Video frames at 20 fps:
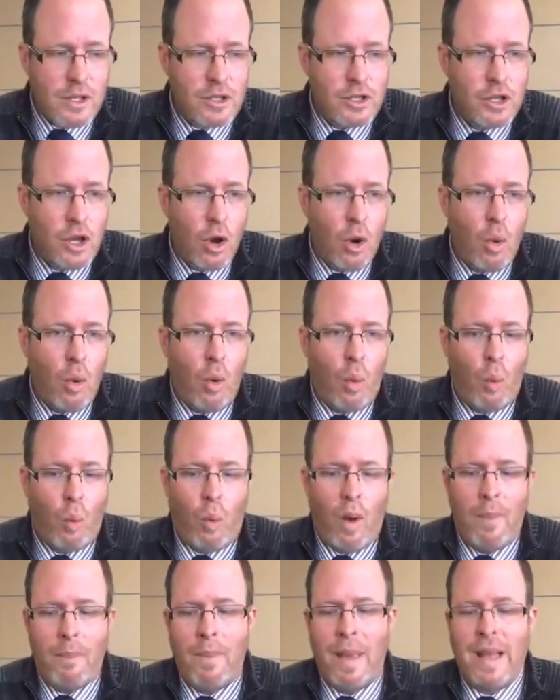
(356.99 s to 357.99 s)
So,
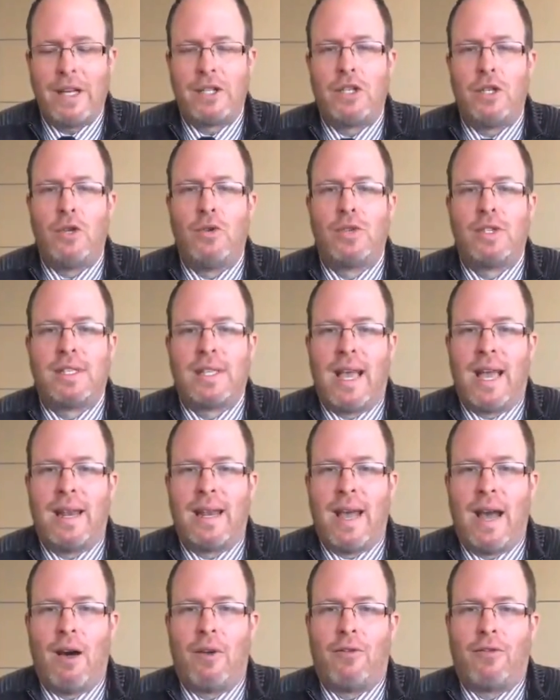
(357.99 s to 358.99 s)
what makes you
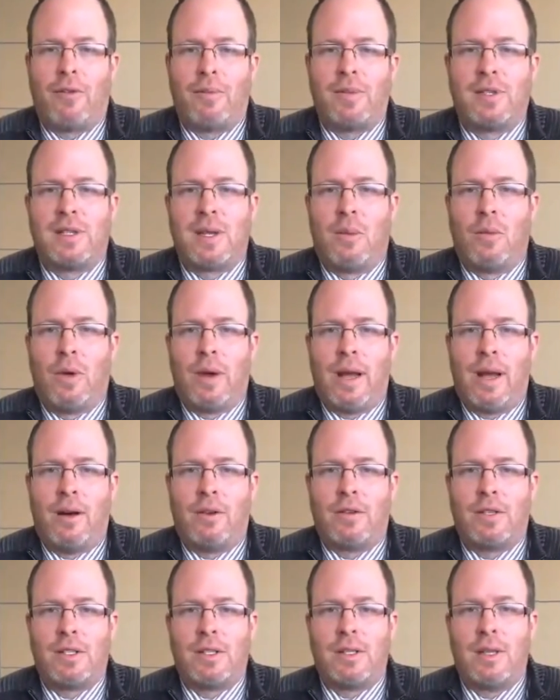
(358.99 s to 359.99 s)
stand out from someone
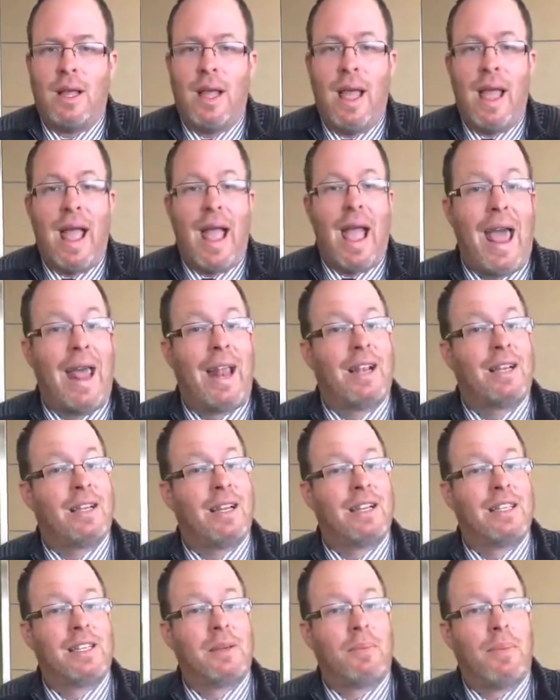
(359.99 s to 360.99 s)
else? And
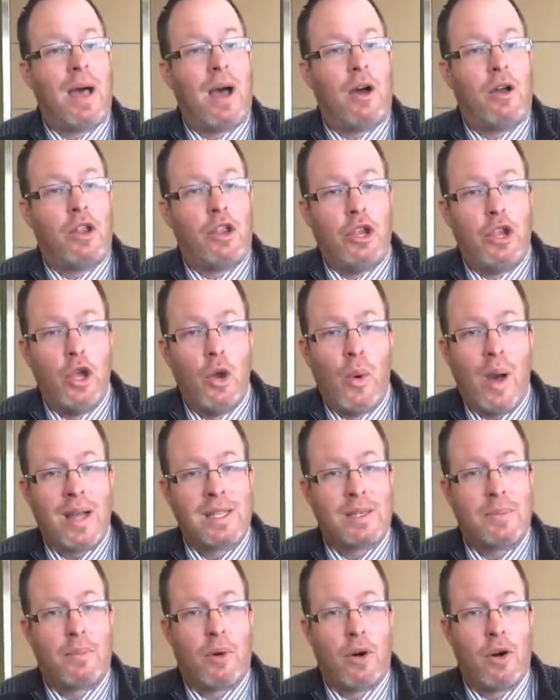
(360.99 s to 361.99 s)
it's about you
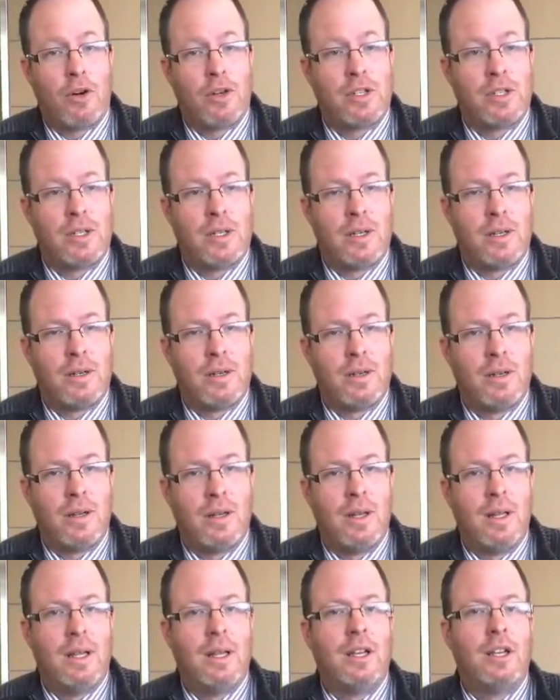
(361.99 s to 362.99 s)
as a person
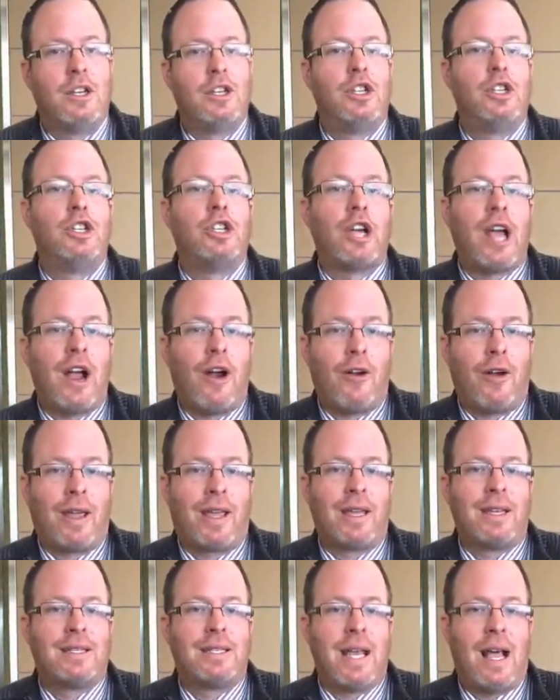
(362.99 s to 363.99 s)

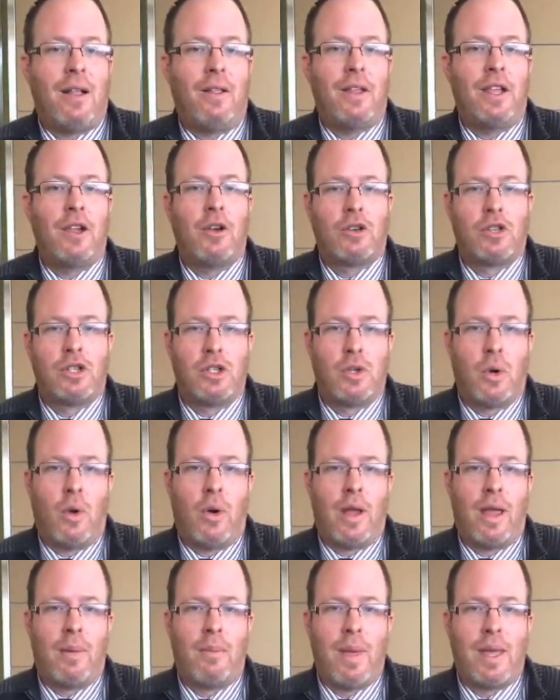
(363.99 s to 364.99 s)
sharing and telling your
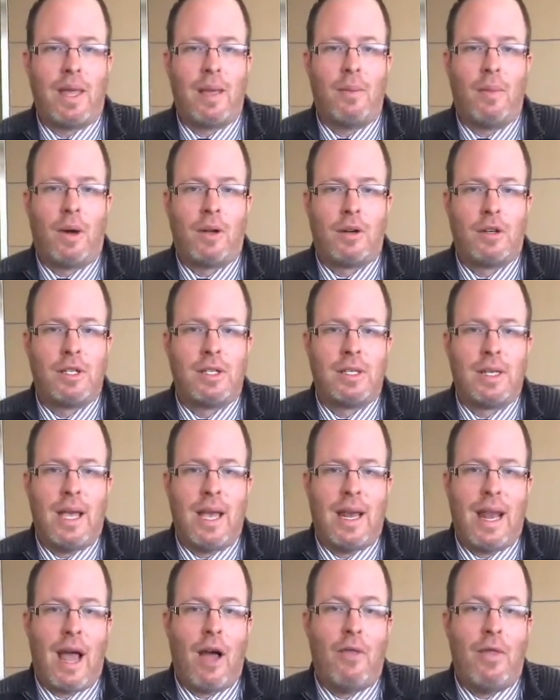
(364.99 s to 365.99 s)
story and making them
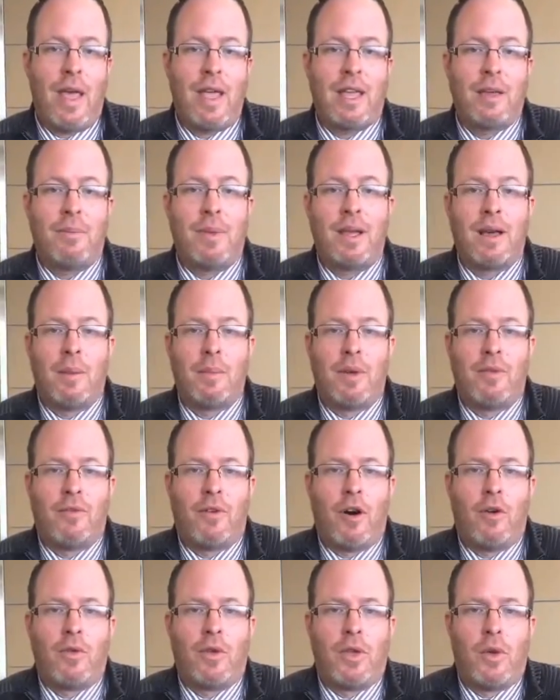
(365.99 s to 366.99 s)
understand how they can become
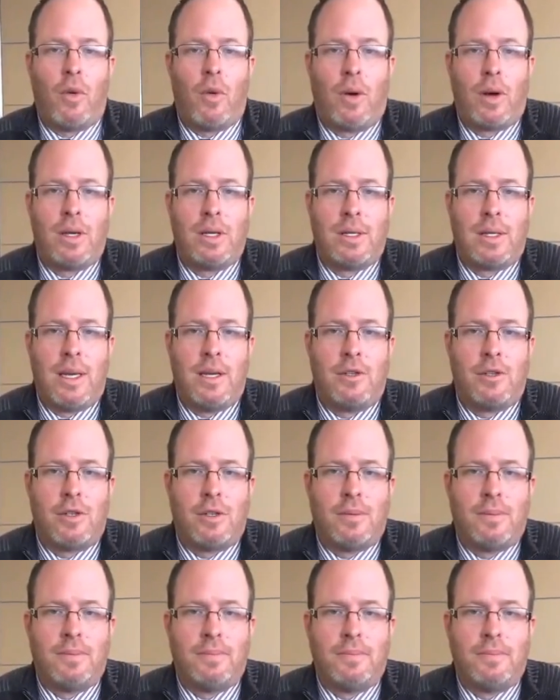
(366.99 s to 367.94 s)
involved with your organization.